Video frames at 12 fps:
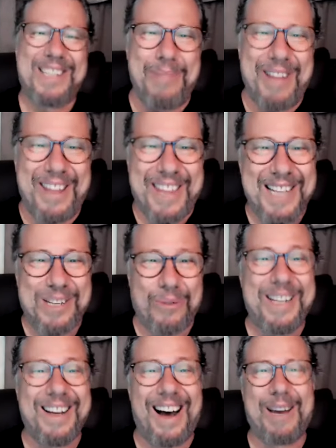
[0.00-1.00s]
some of the things that
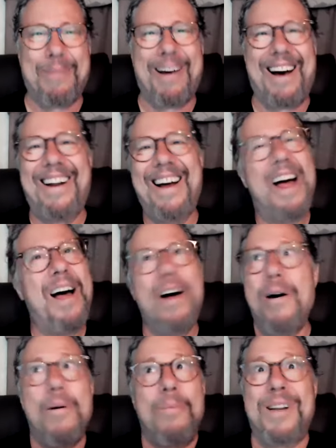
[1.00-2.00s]
we talk about
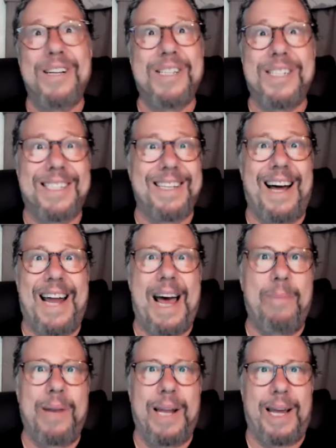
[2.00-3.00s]
but it's just not
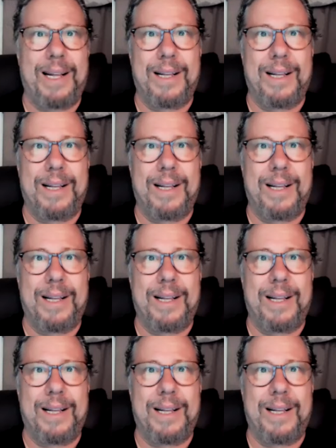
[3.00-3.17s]
happening.